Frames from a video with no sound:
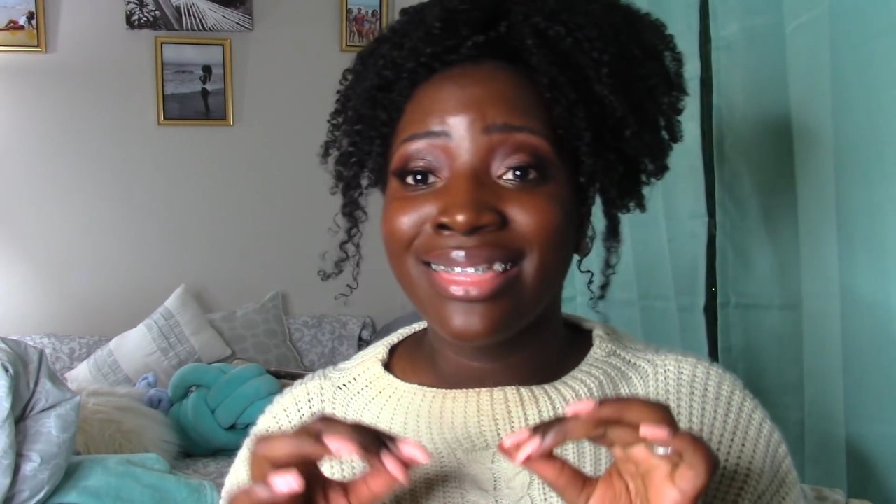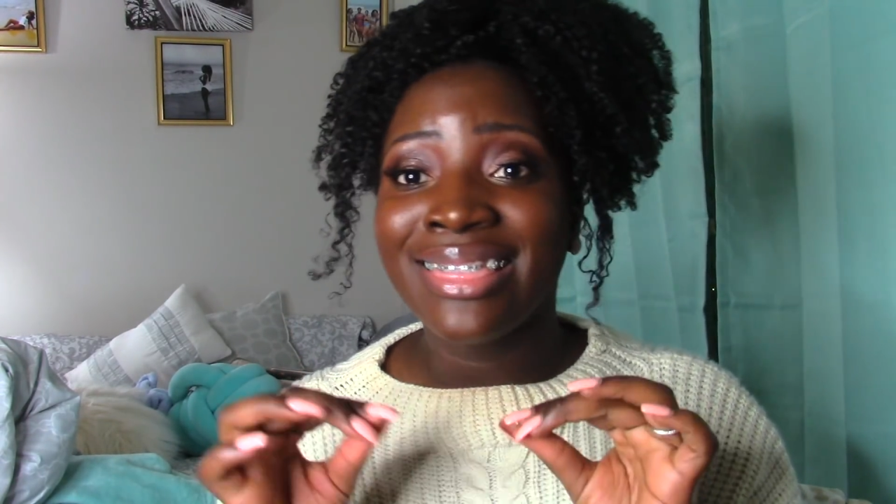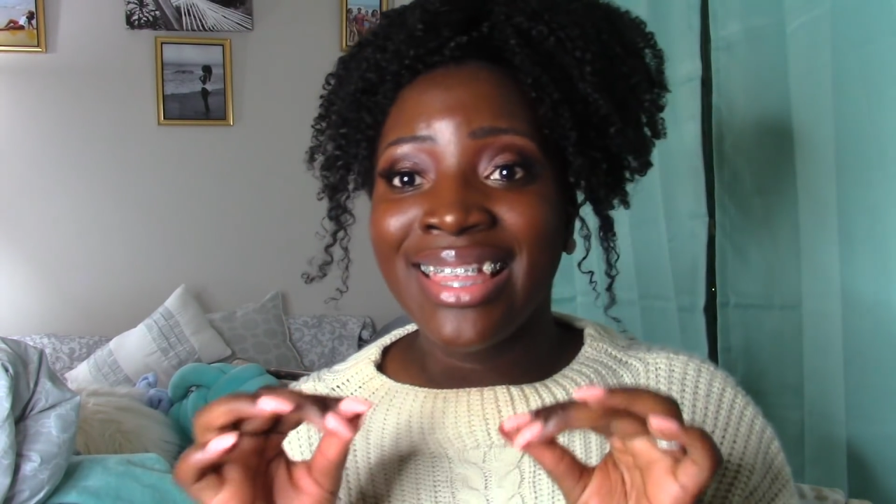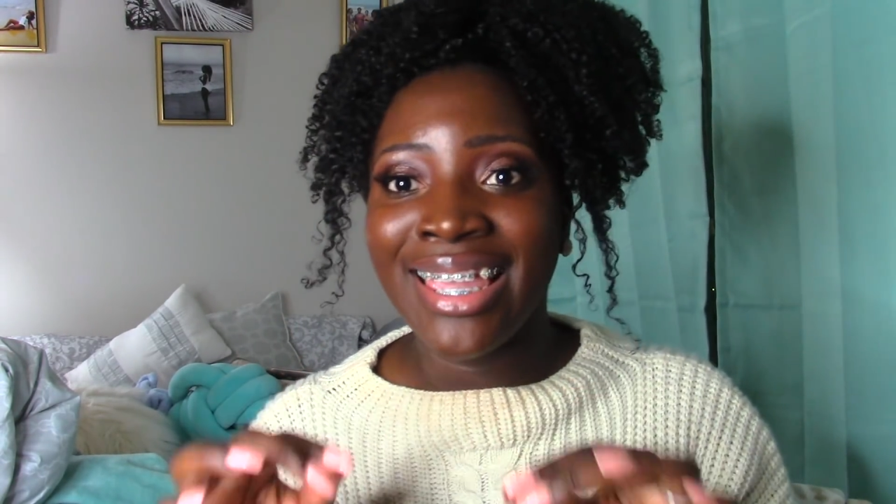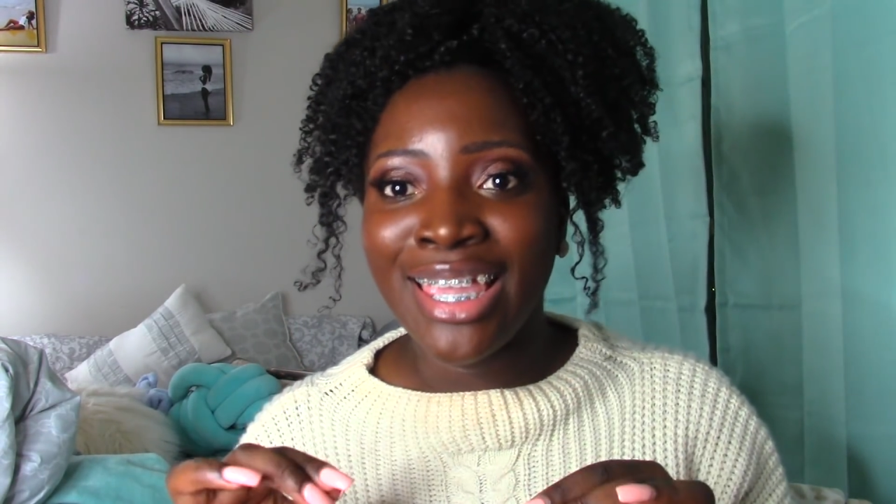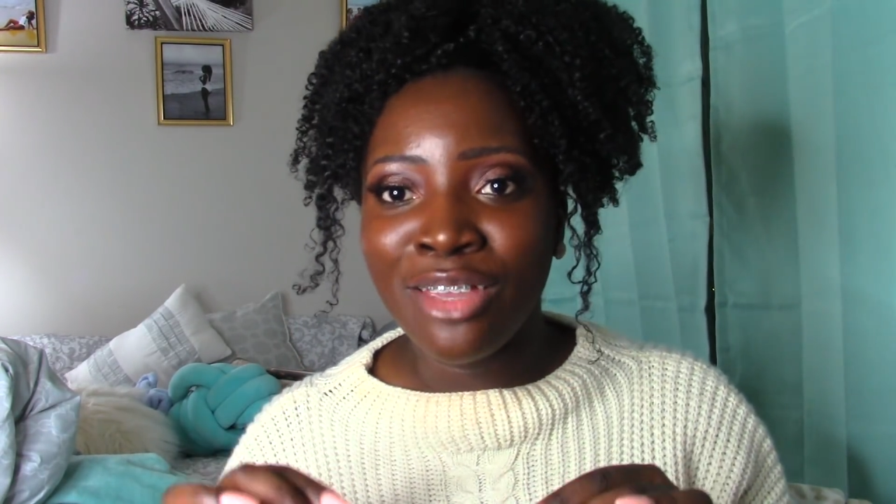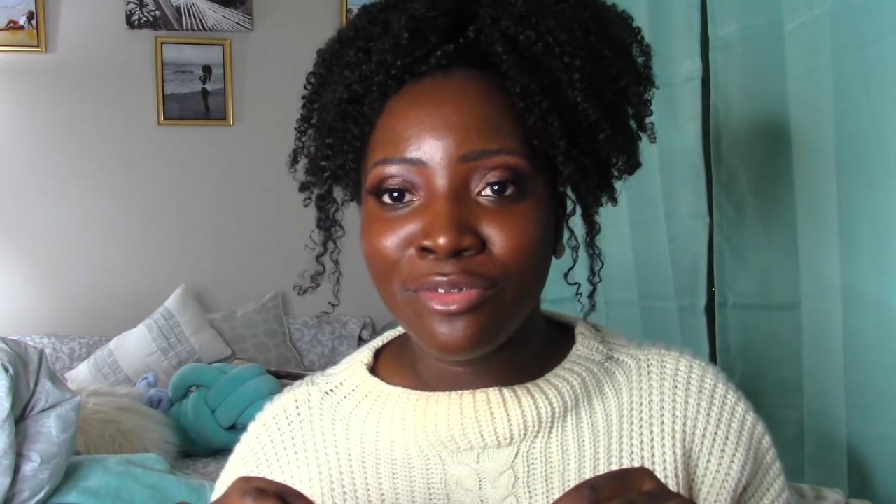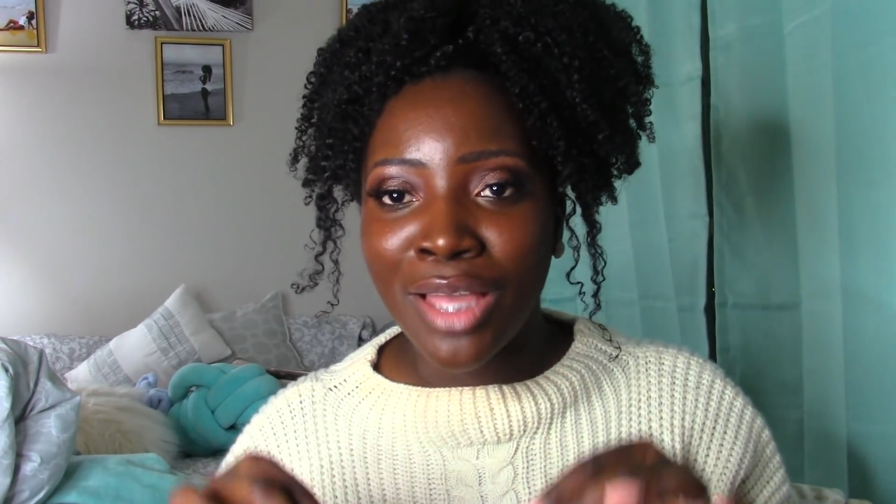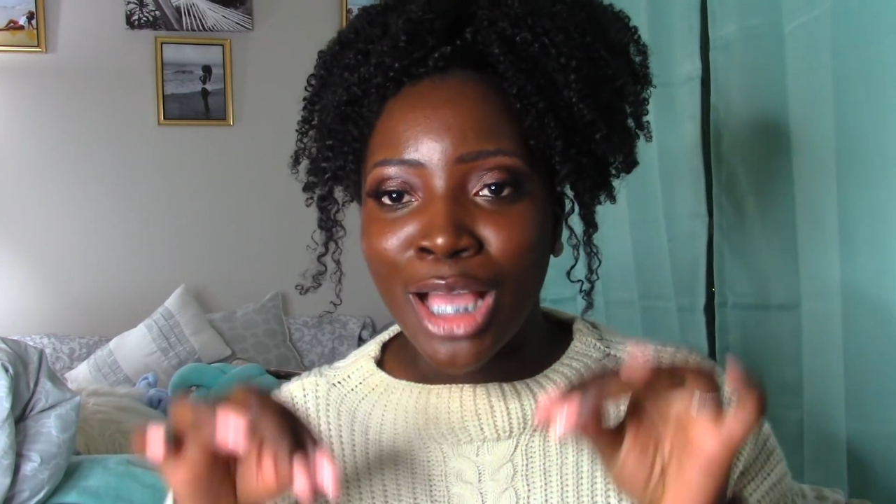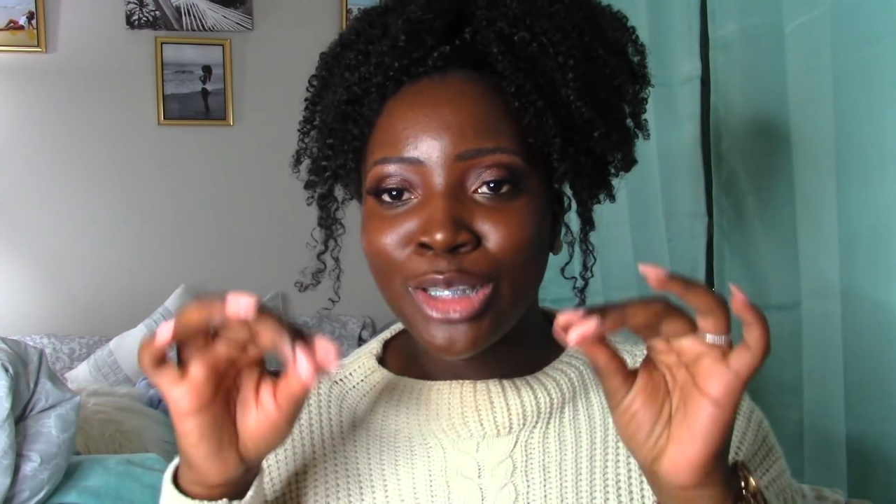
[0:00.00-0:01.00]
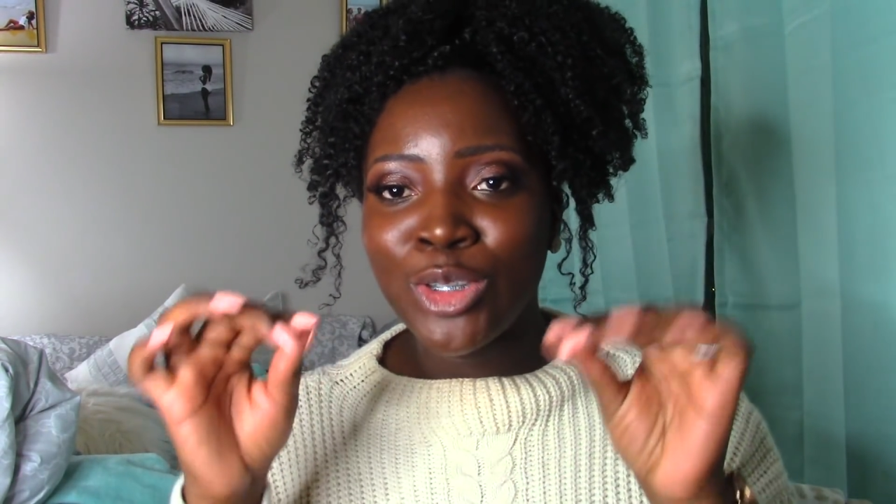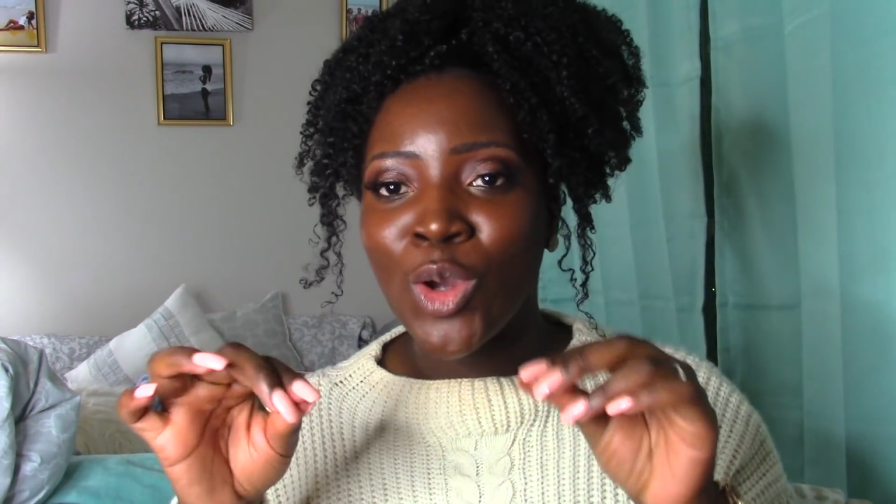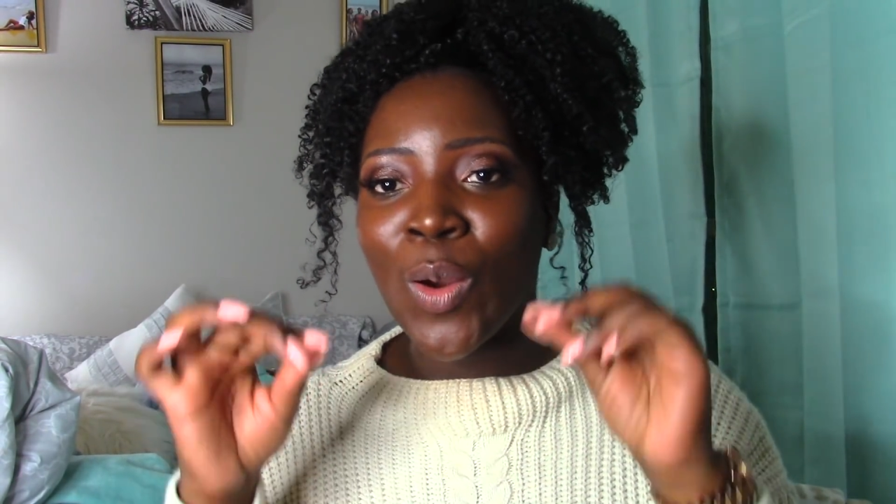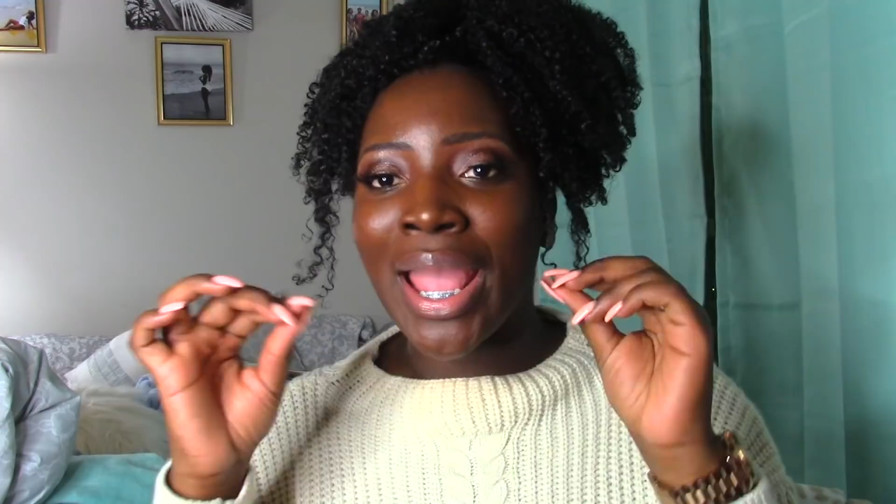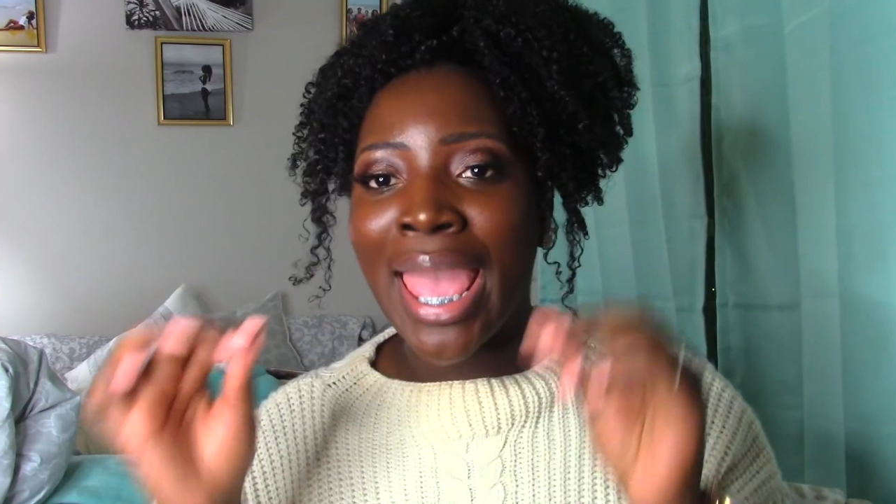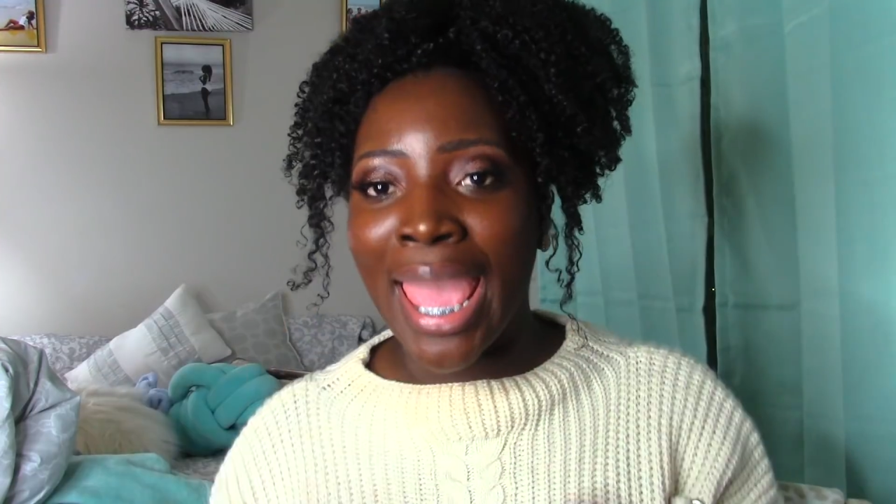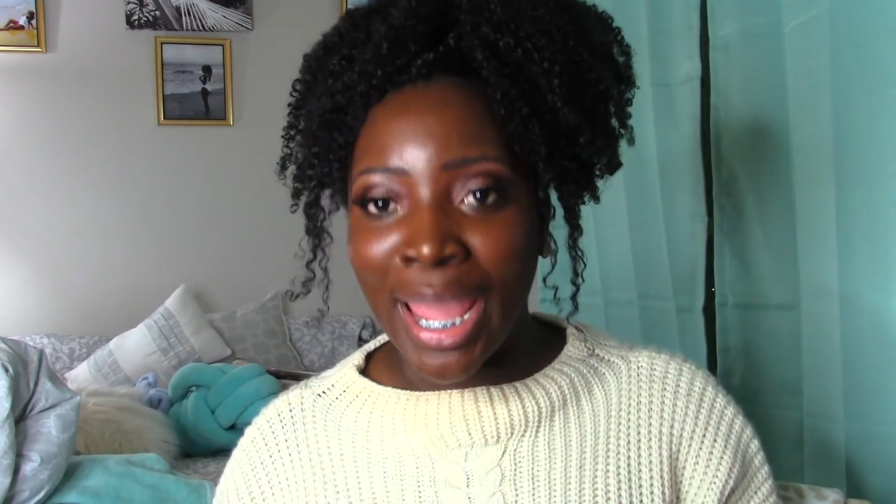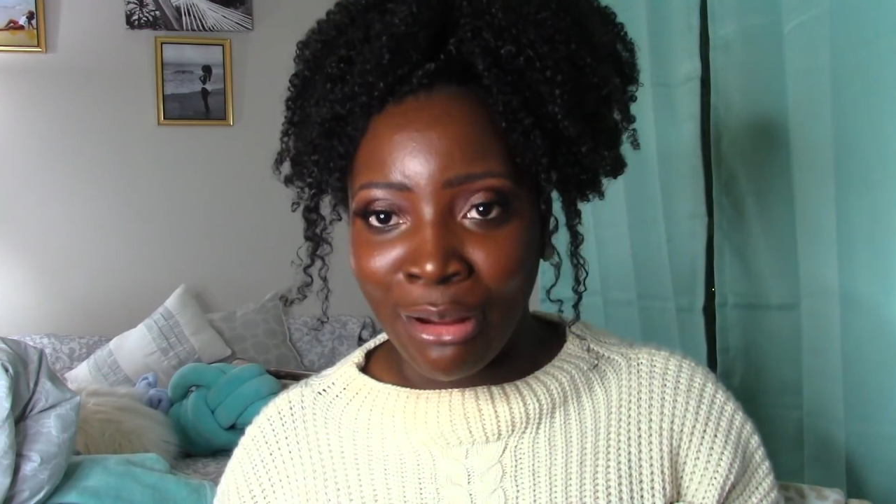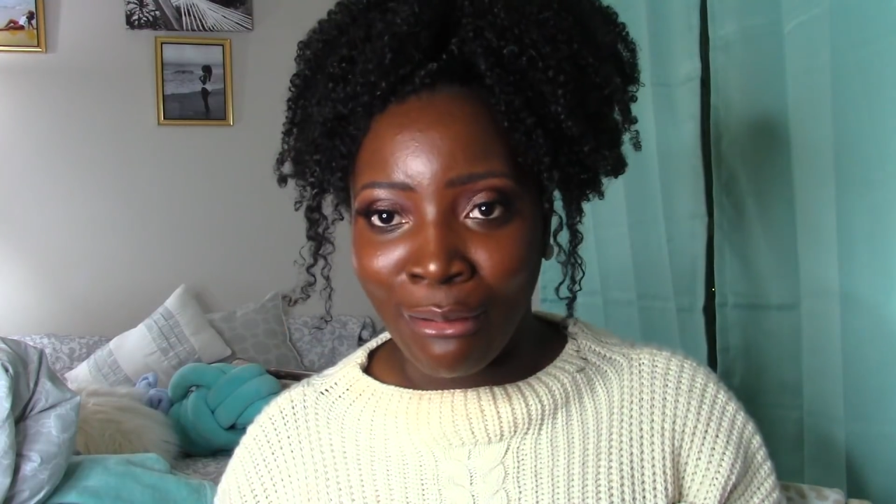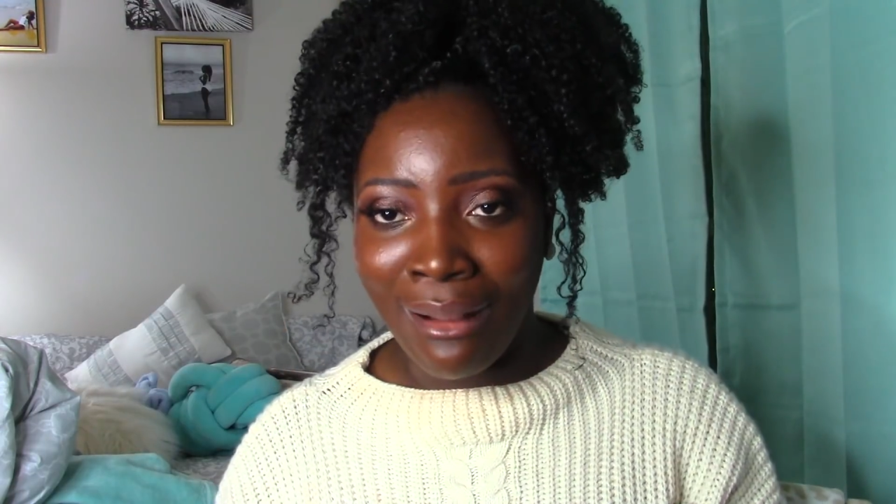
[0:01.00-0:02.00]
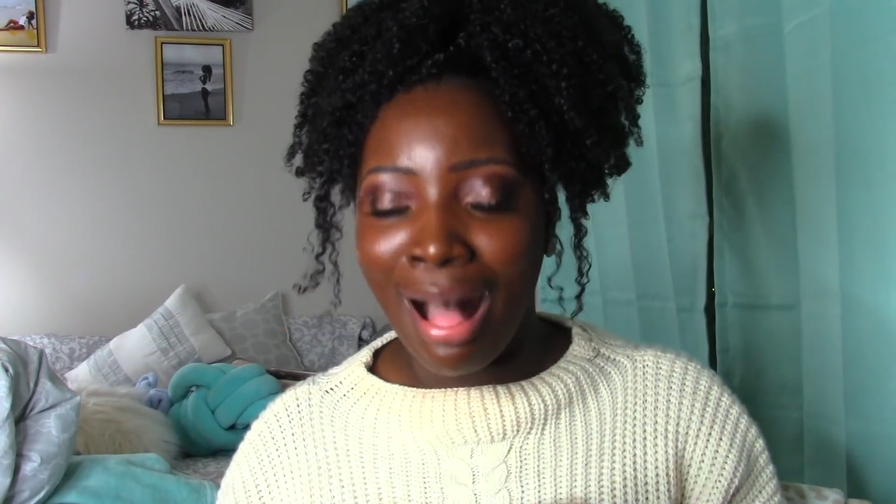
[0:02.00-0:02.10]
Leave your hair